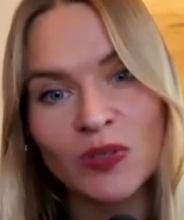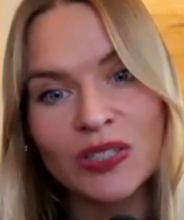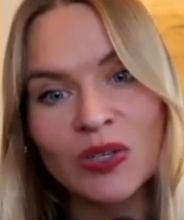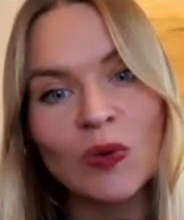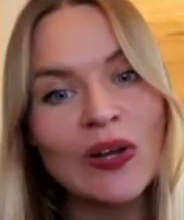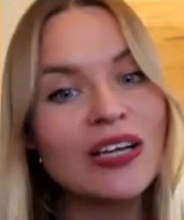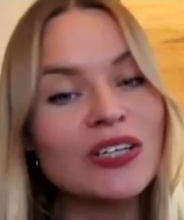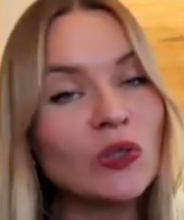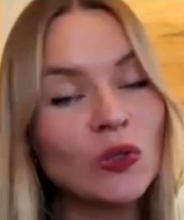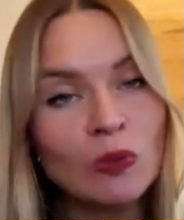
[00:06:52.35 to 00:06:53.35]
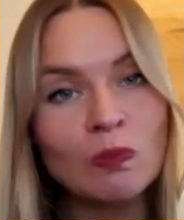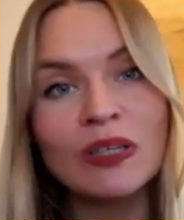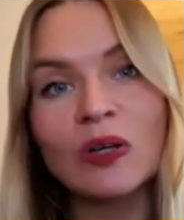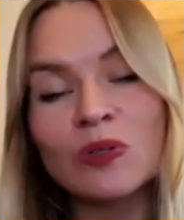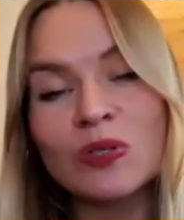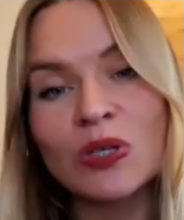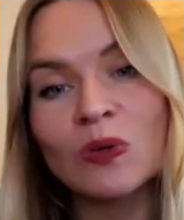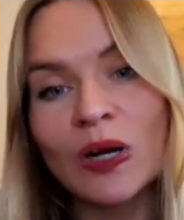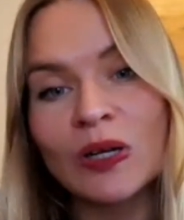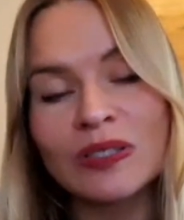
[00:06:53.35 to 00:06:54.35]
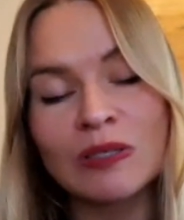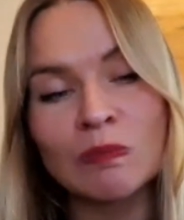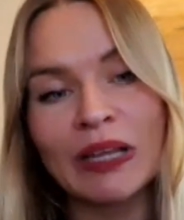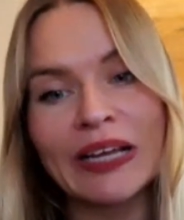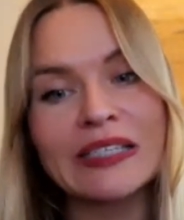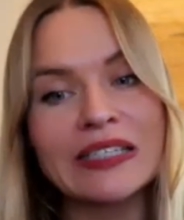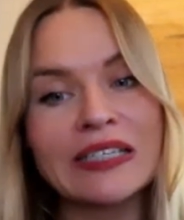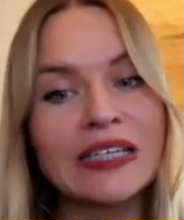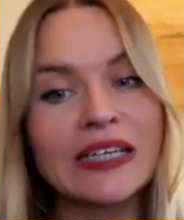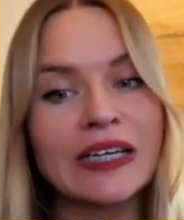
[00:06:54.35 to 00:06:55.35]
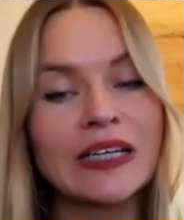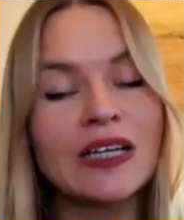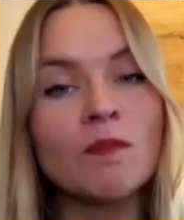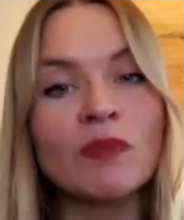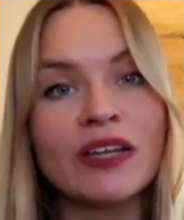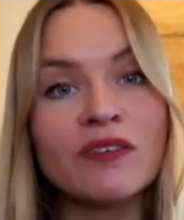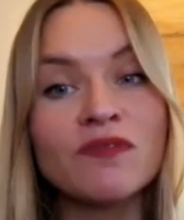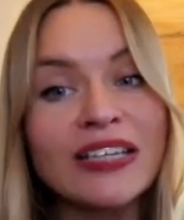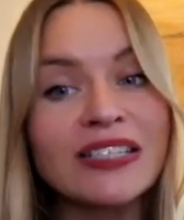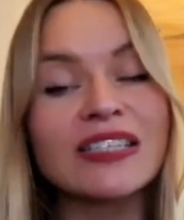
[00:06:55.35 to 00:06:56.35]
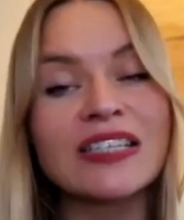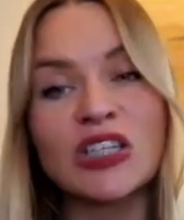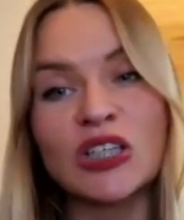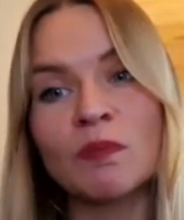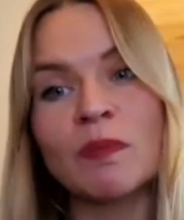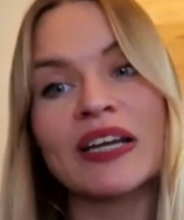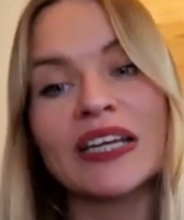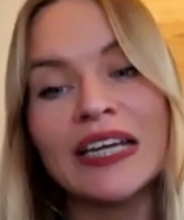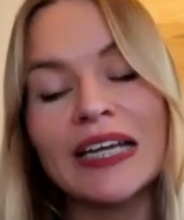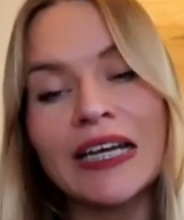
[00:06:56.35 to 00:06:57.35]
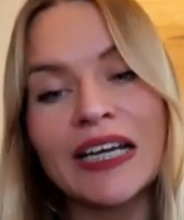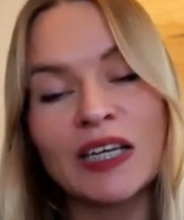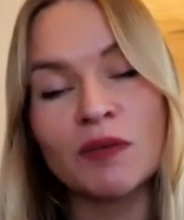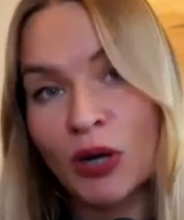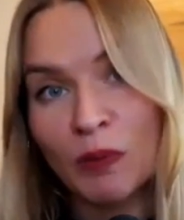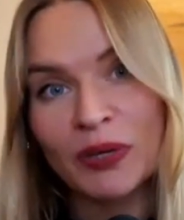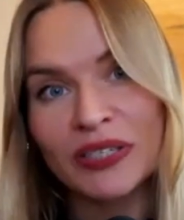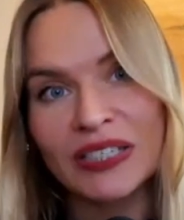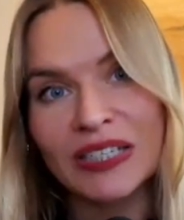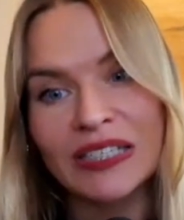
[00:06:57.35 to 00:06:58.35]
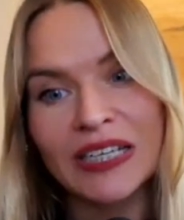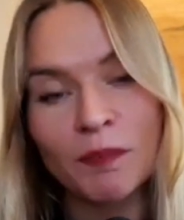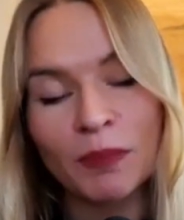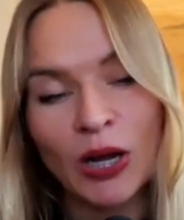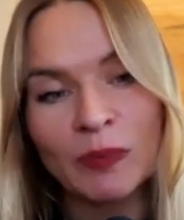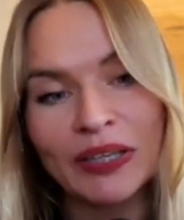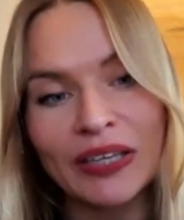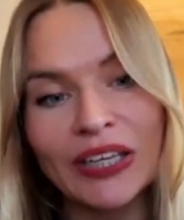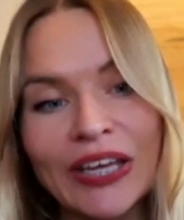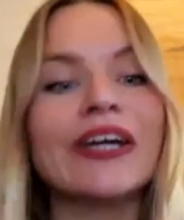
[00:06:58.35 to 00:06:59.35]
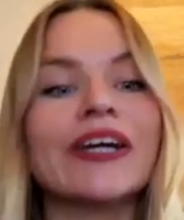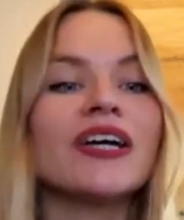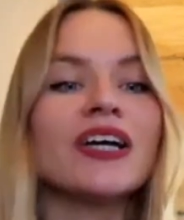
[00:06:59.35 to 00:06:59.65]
So you could be also contemplating uh, investing your money in a property in the upcoming year.